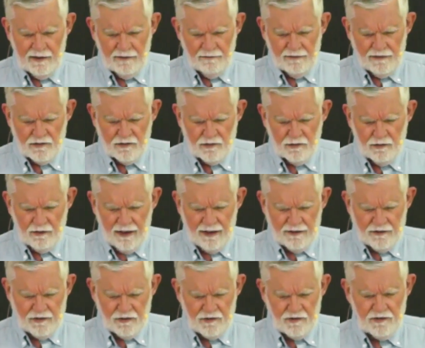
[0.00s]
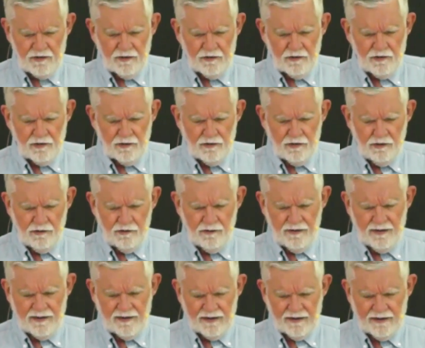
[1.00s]
give us grace to
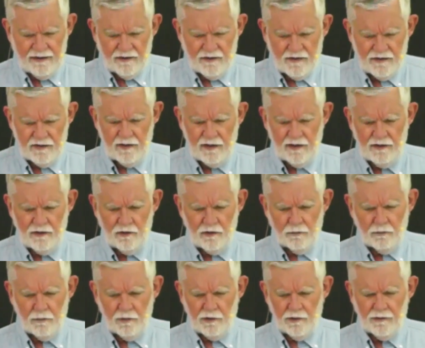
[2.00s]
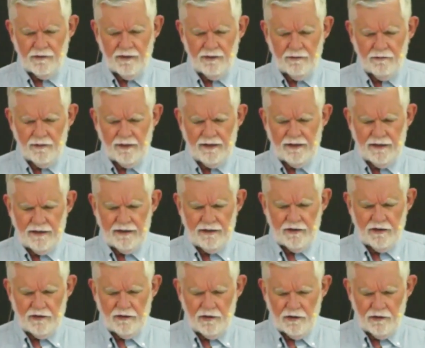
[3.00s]
do the things in your word that we
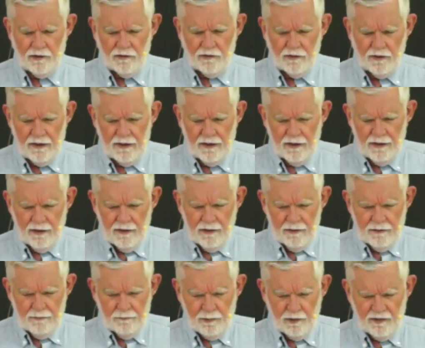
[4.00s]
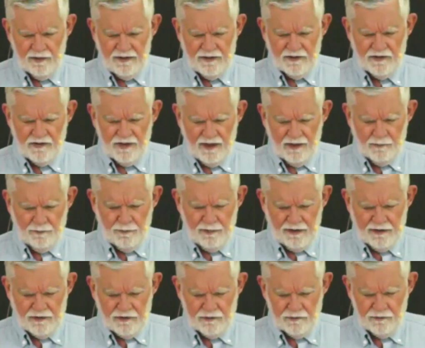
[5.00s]
need to do. Please
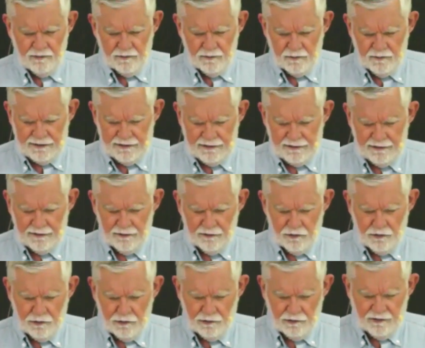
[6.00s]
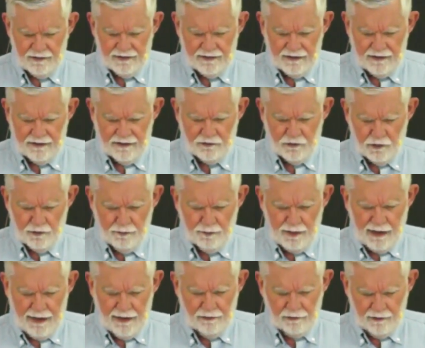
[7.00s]
help us. We truly need
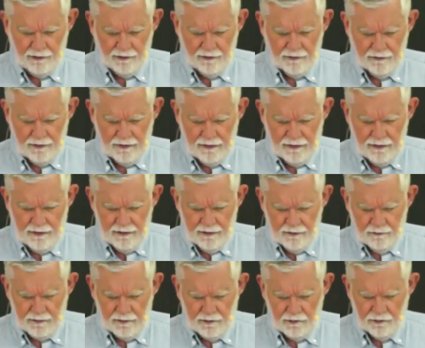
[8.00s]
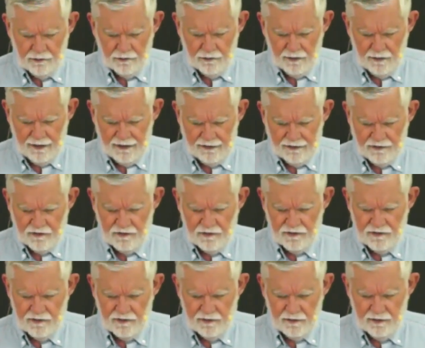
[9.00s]
your power, your
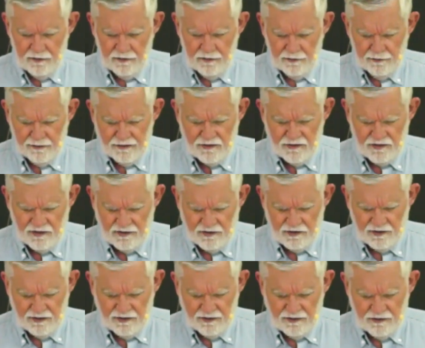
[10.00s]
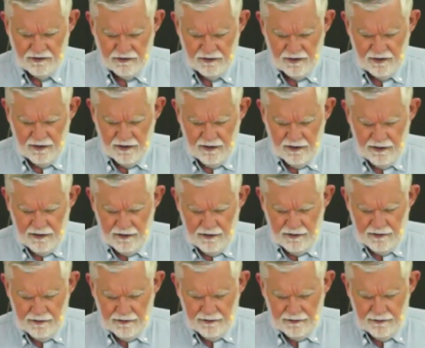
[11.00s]
grace, your assistance.
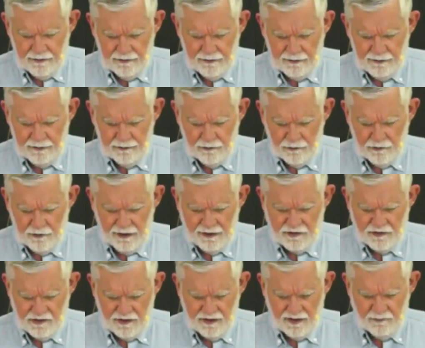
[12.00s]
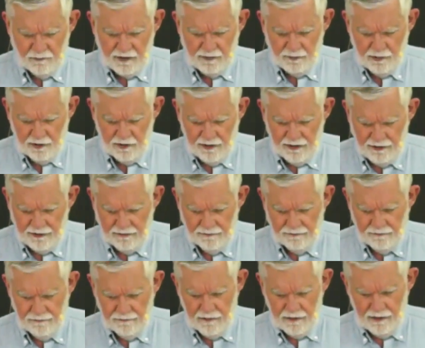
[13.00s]
In Christ's name we pray.
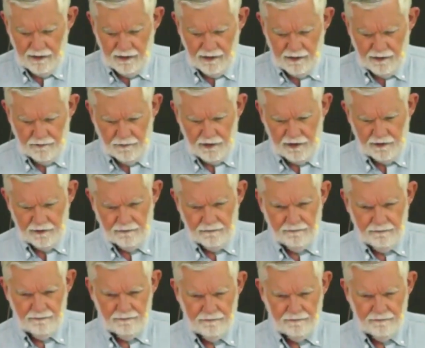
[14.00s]
Amen.